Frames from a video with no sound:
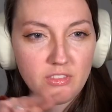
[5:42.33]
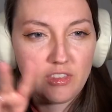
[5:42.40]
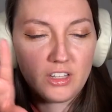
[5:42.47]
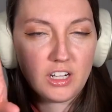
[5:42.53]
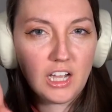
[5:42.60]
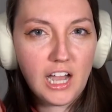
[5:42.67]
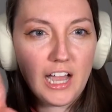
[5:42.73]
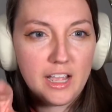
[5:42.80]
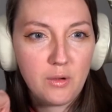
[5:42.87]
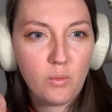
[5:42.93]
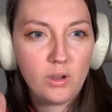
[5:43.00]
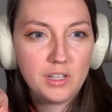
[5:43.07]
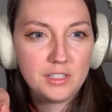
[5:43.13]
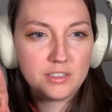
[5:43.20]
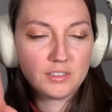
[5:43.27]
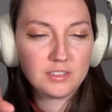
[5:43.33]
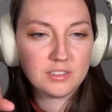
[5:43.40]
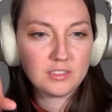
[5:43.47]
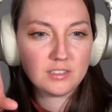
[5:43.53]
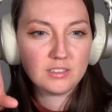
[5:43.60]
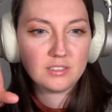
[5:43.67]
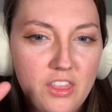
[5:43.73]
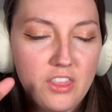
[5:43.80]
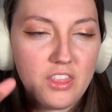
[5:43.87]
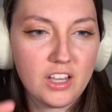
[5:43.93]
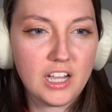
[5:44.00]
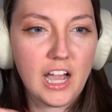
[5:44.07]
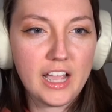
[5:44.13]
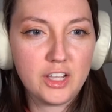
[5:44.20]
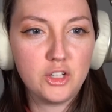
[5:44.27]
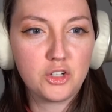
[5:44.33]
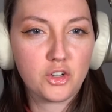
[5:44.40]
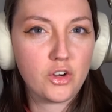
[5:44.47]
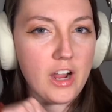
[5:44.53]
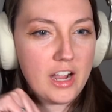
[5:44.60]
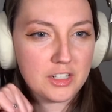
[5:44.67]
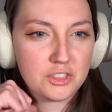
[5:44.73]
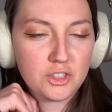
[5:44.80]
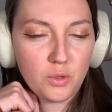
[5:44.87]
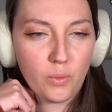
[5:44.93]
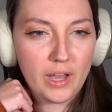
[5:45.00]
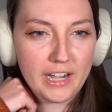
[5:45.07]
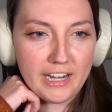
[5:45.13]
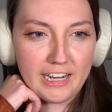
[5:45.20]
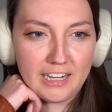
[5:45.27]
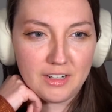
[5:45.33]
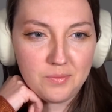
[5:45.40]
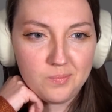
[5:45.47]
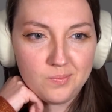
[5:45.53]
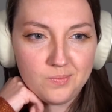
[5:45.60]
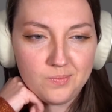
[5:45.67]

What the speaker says: the guy was the guy who crashed the wedding.